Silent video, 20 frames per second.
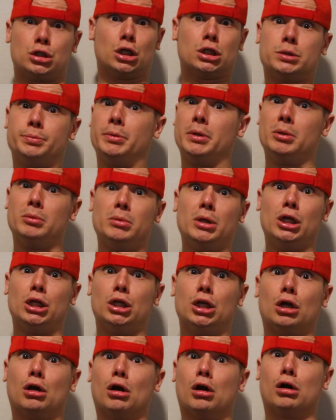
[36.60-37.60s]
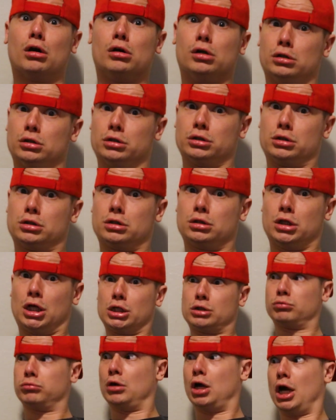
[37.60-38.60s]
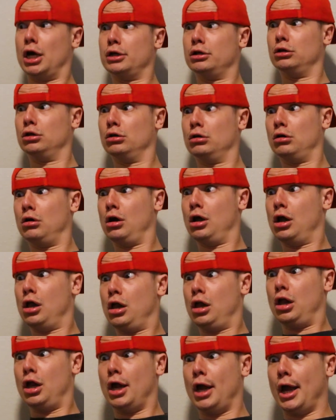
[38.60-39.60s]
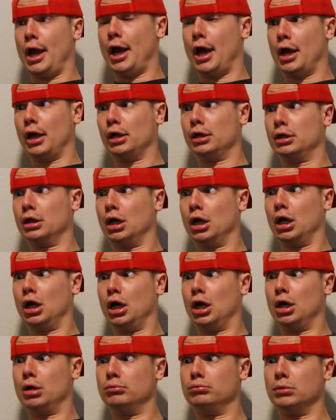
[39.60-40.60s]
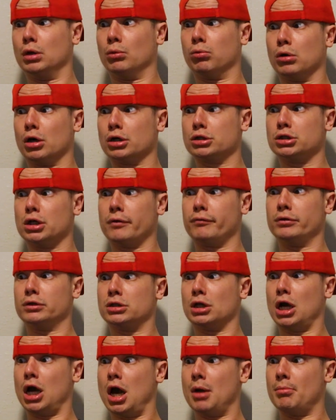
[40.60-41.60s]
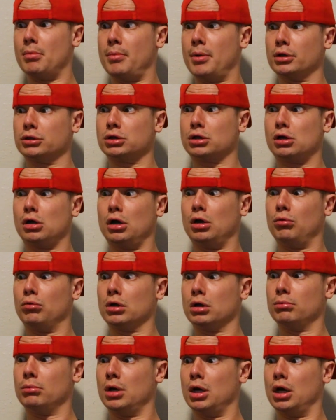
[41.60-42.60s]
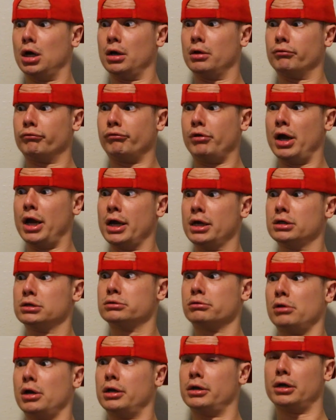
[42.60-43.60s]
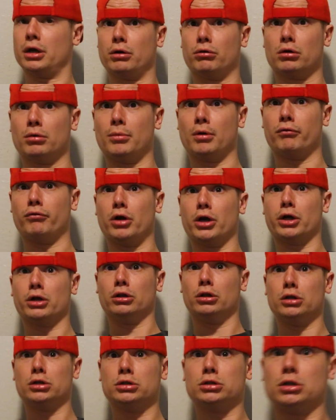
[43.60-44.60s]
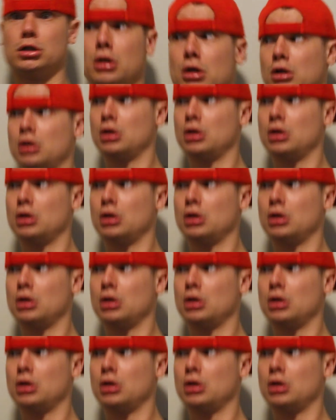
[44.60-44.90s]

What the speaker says: just be mean to girls. That's what I do. And it works every time. I'm about to call one of my regs right now, one of my regulars.